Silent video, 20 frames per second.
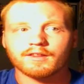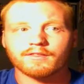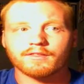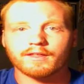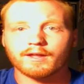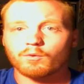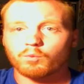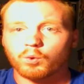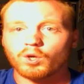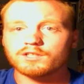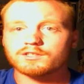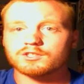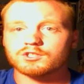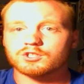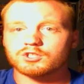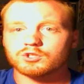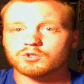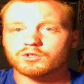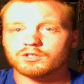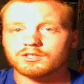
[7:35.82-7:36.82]
They want to
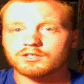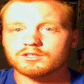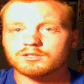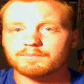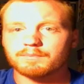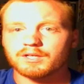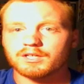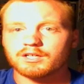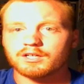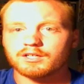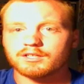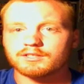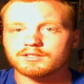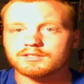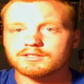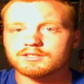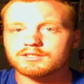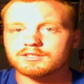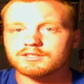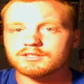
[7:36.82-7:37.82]
do this
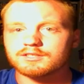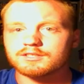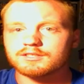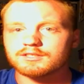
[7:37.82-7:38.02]
because